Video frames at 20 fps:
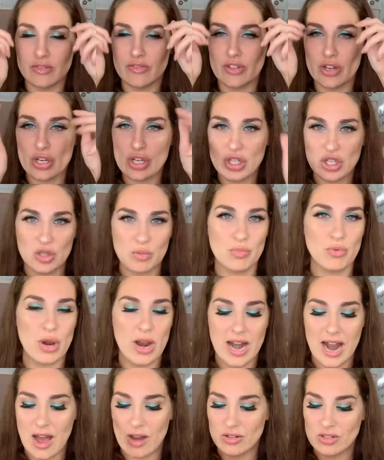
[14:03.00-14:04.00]
very
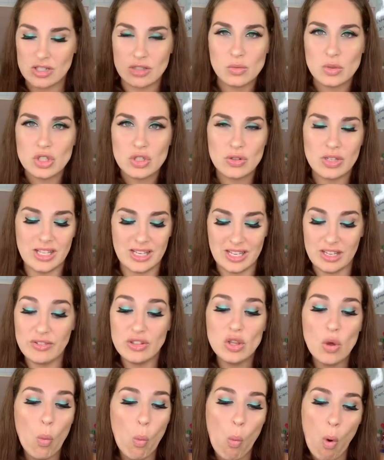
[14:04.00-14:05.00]
spread out, just what you need.
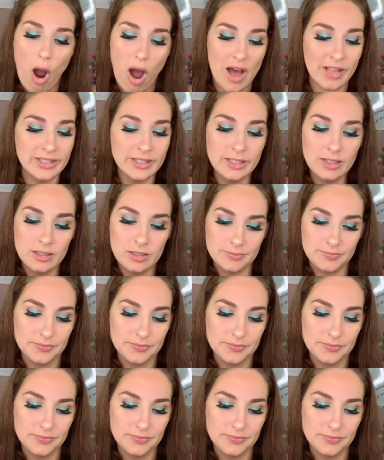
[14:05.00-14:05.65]
Even the wand,